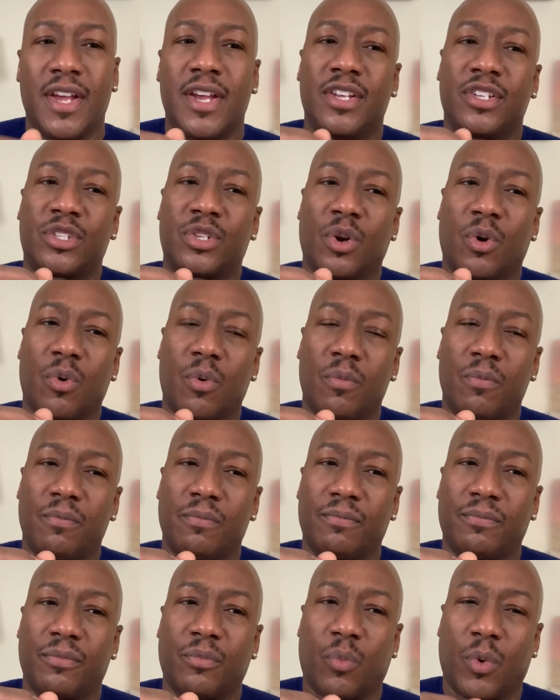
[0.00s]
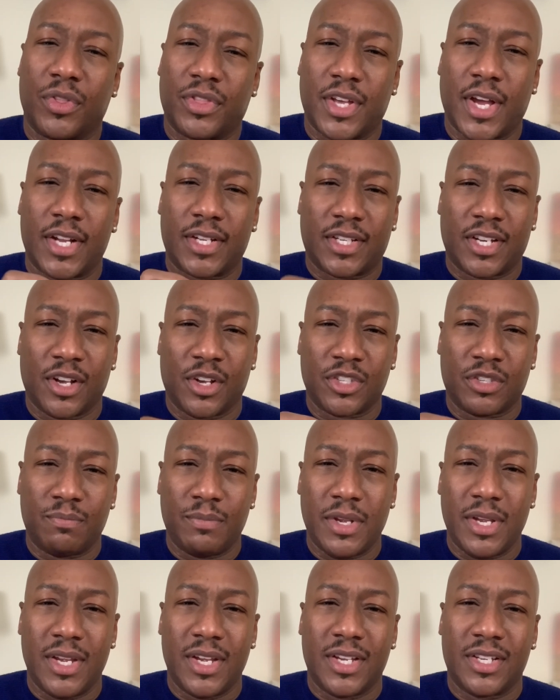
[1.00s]
So what that tells
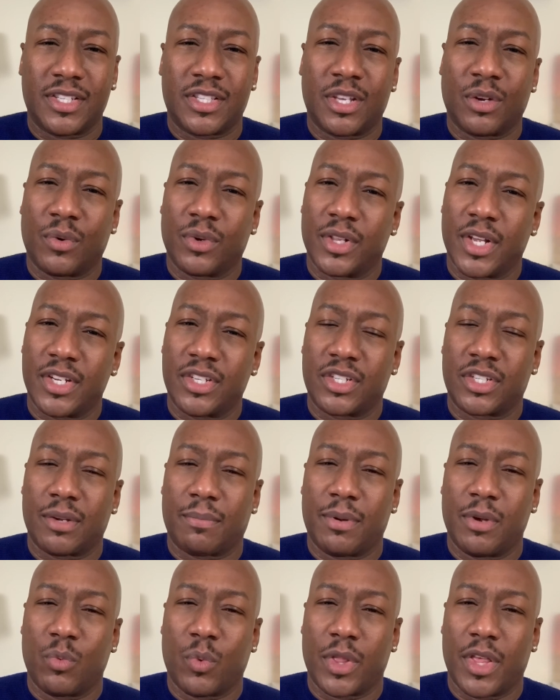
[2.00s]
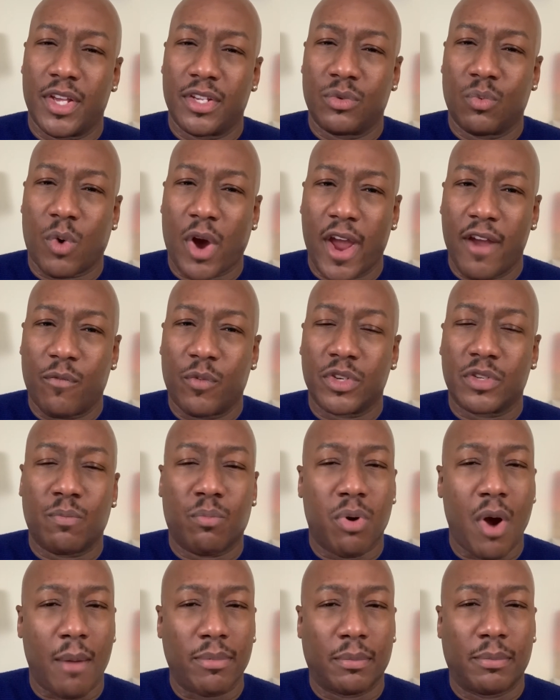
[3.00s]
me is the relationship with his wife was
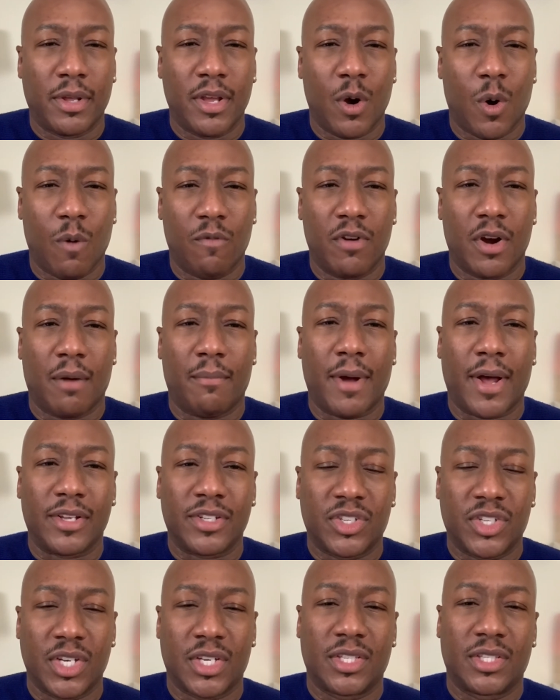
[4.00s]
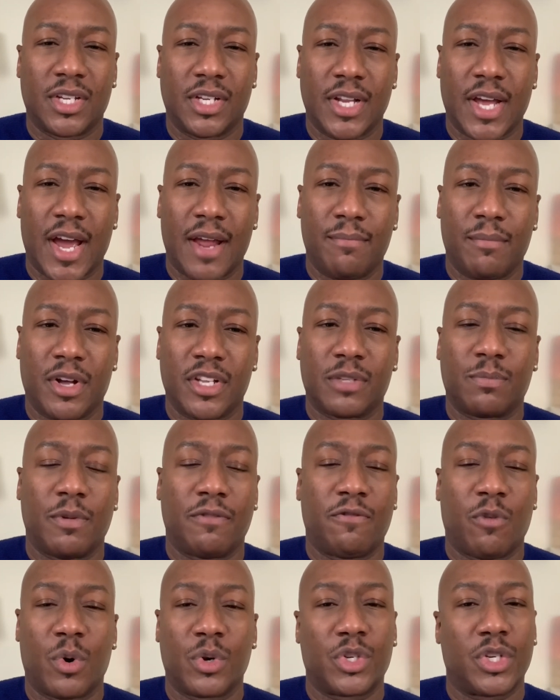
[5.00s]
probably over about 6 to 9 months
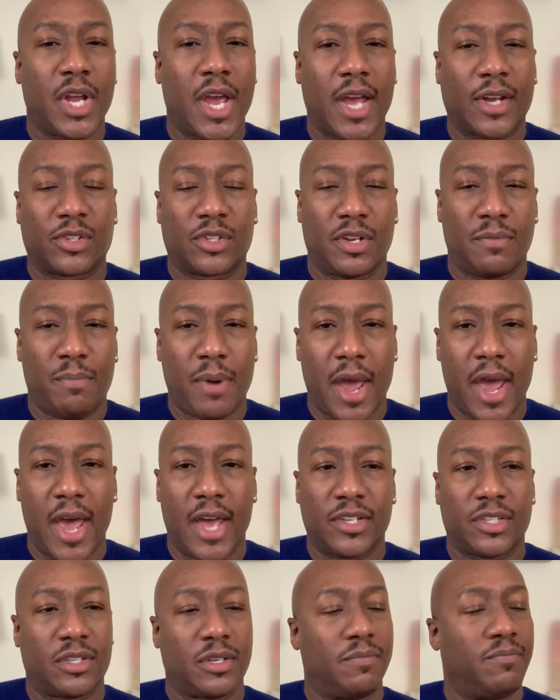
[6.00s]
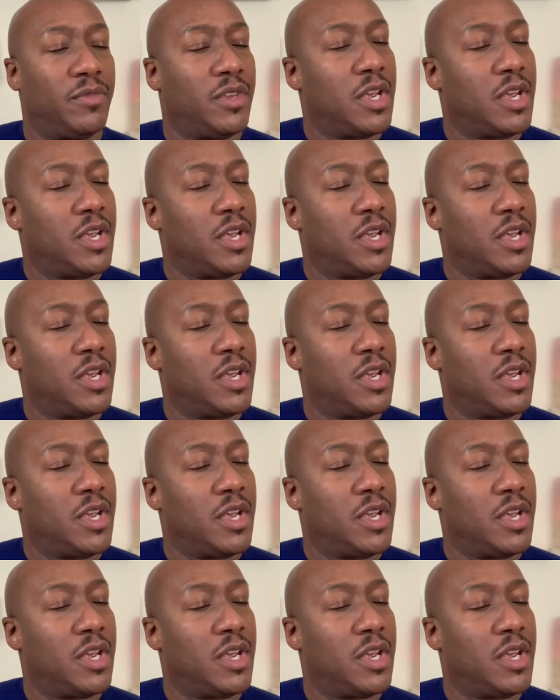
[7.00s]
before she actually passed.